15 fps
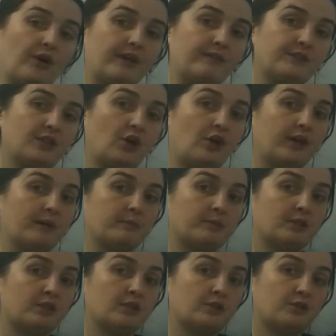5
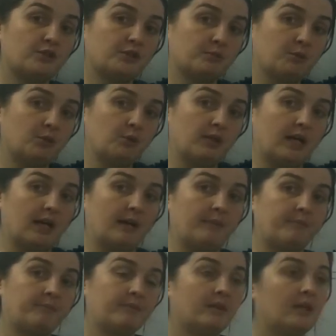times
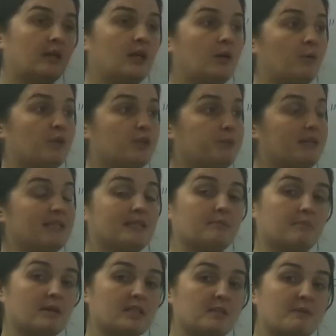smaller, which
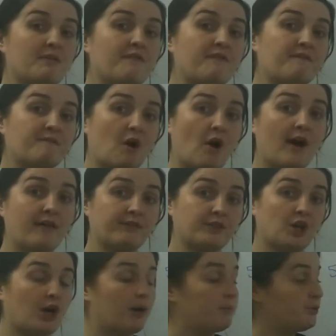means it must have been
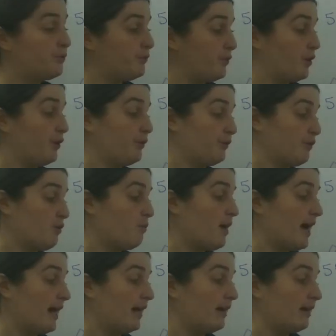5 times further
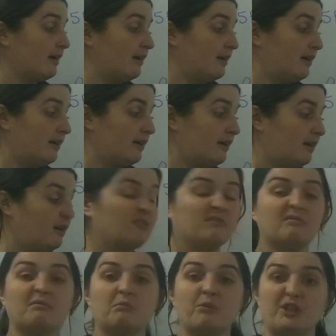away,
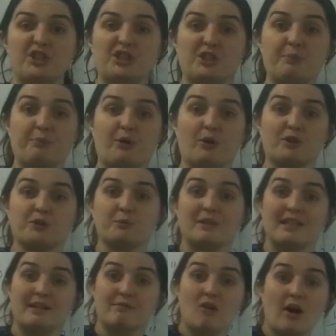which is
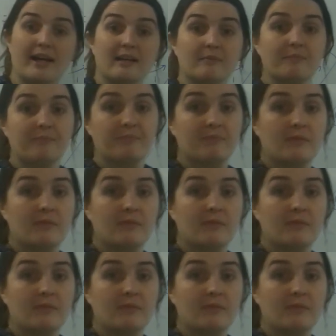approximately right.